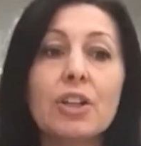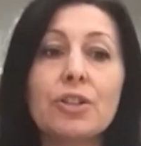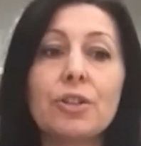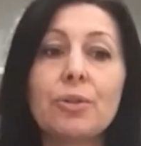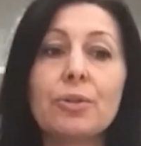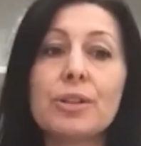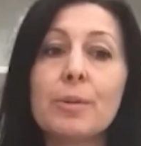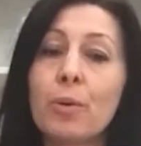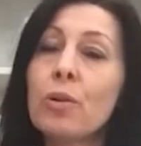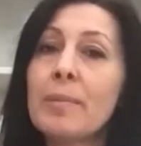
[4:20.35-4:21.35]
to
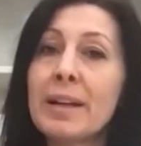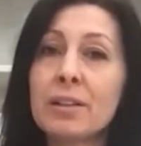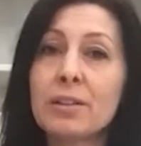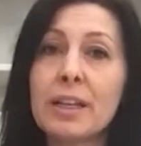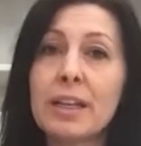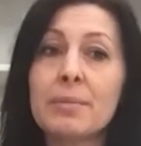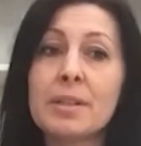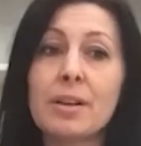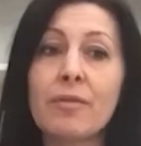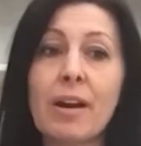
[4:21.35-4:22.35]
support medical
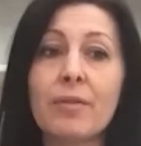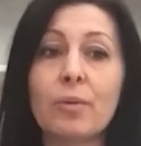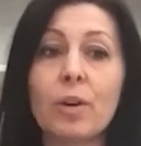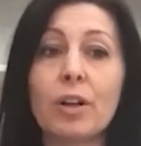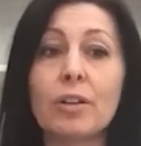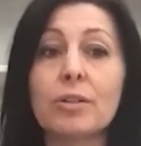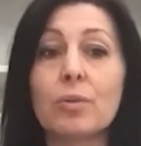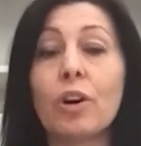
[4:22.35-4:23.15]
teams around the world